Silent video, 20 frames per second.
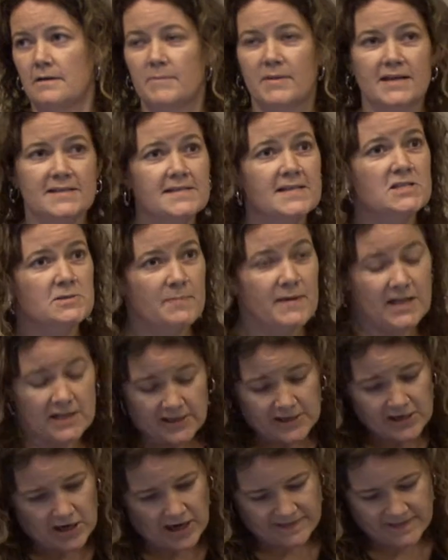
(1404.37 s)
Because let's be
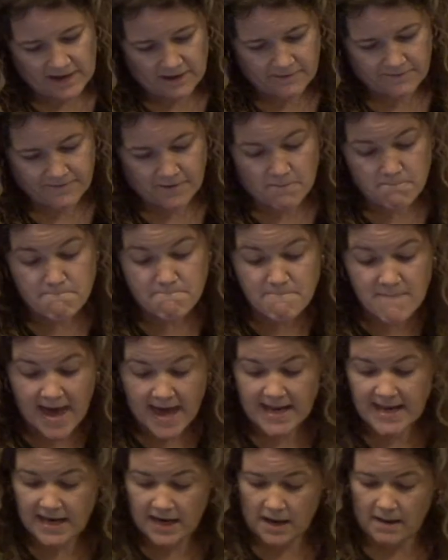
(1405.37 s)
clear, I think for
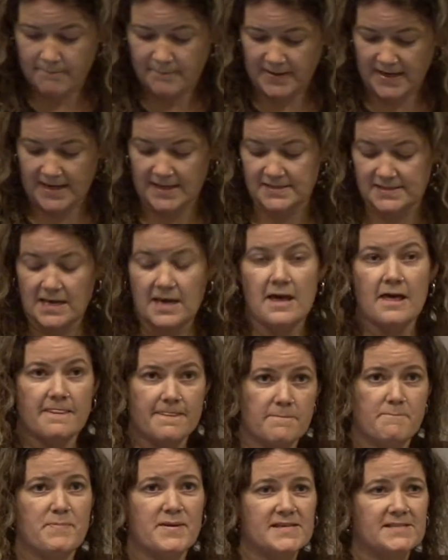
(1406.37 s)
many companies,
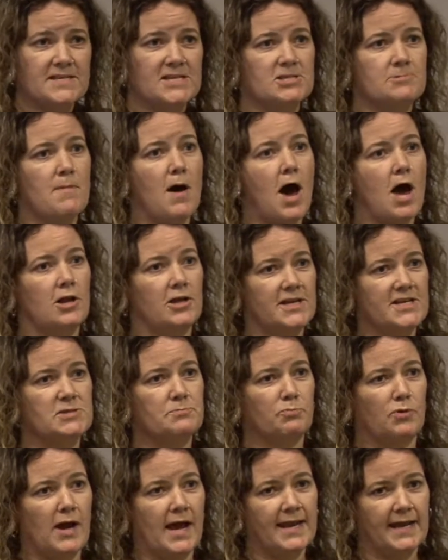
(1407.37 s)
the business model is
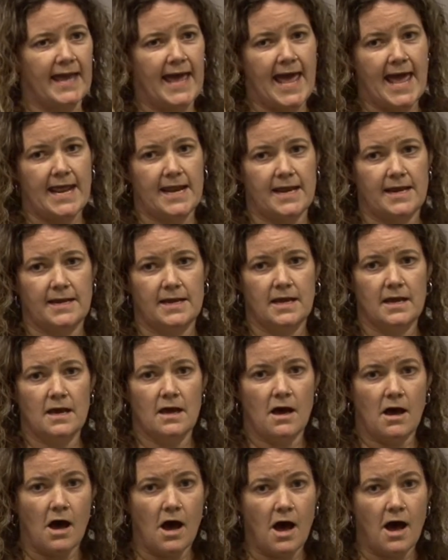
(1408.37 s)
predicated
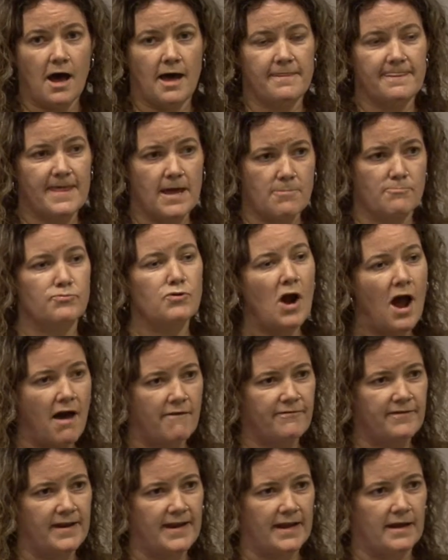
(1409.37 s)
on them
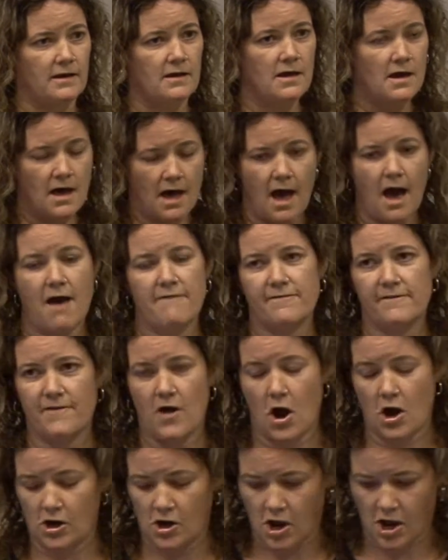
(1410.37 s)
profiting off of
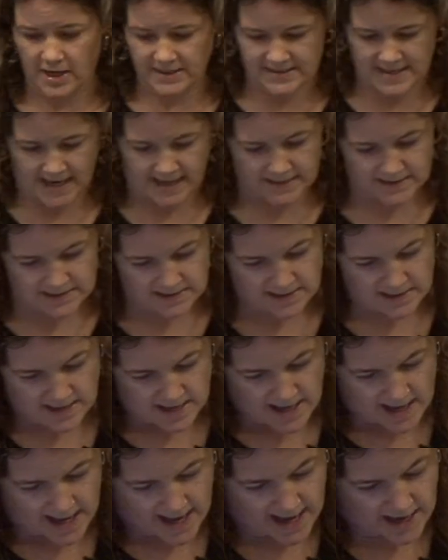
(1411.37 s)
our content
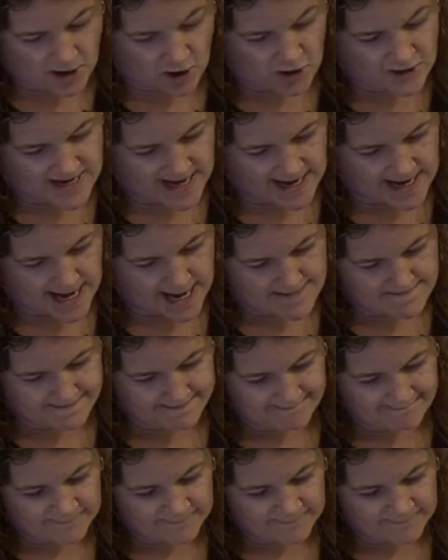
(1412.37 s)
and our data.